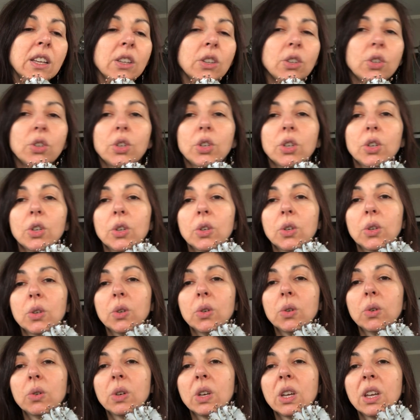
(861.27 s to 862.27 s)

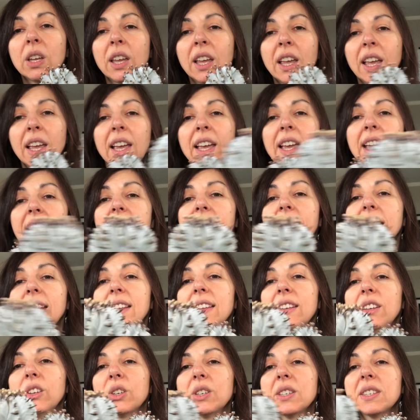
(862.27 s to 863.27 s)
2, and
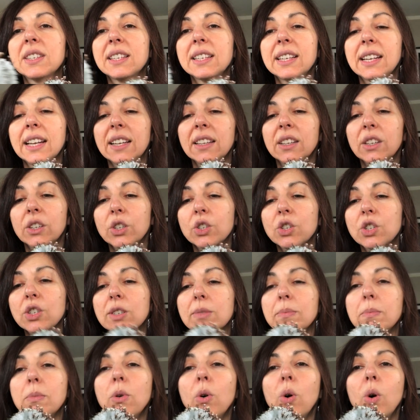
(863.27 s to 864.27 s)
then there is another
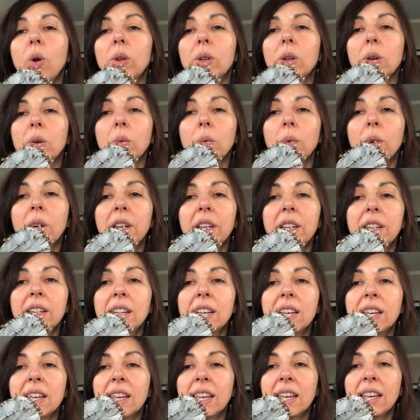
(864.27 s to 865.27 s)
smaller one
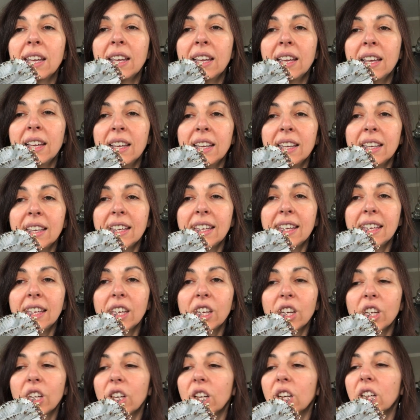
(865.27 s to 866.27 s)

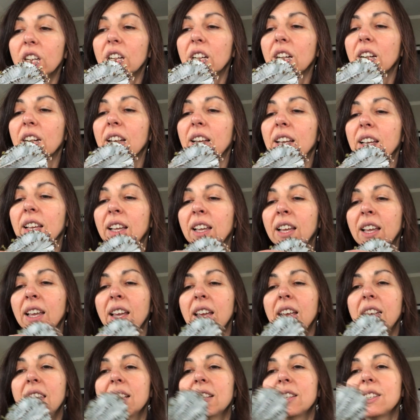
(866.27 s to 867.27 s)
here.
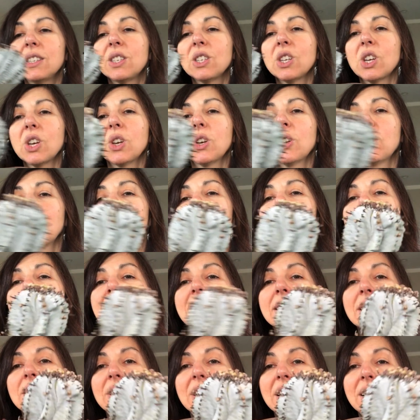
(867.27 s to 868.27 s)
So
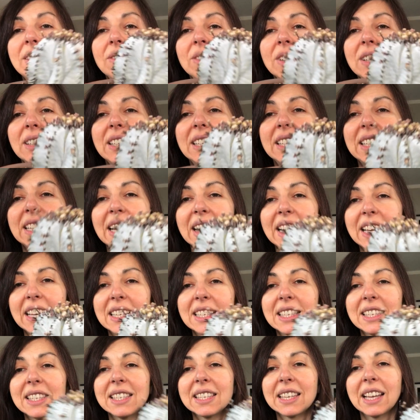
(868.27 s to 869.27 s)
it's looking really
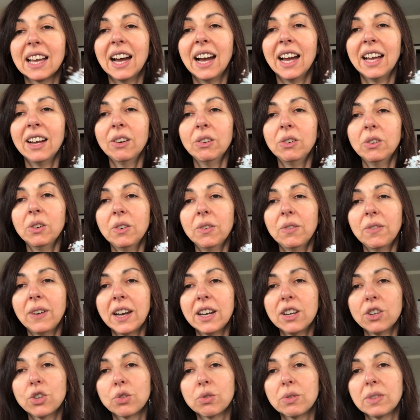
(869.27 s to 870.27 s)
nice. I don't know if
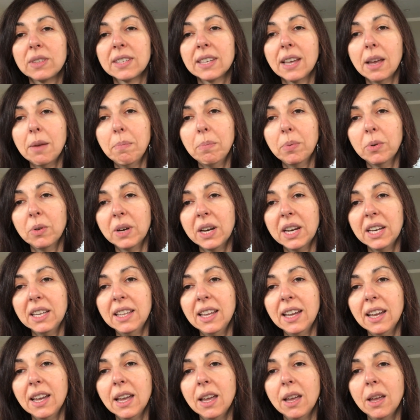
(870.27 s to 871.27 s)
I should separate
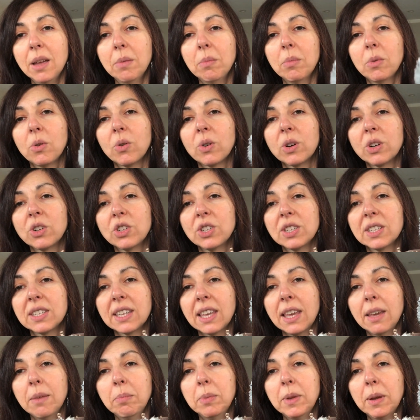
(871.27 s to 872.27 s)
them or just
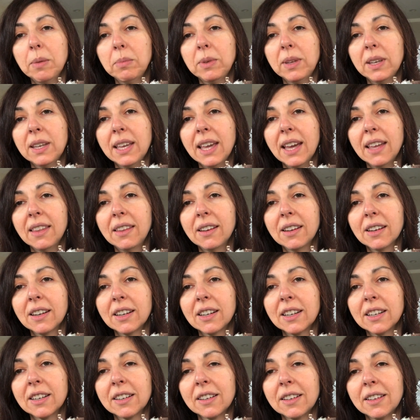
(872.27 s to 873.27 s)
keep them
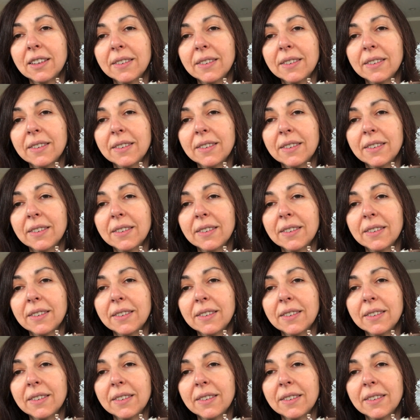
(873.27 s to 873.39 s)
together.